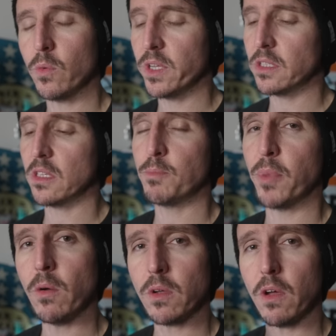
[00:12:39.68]
with the
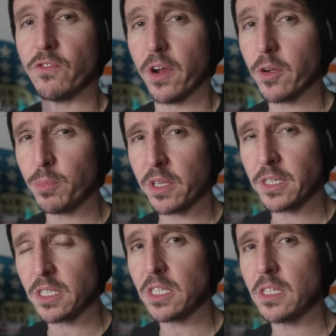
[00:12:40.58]
POCO variable
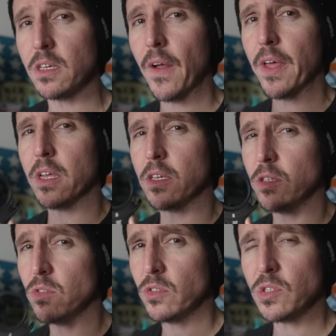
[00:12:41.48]
ND,
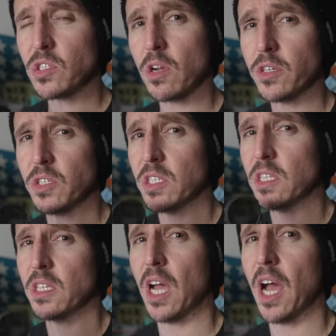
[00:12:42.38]
you do start to see the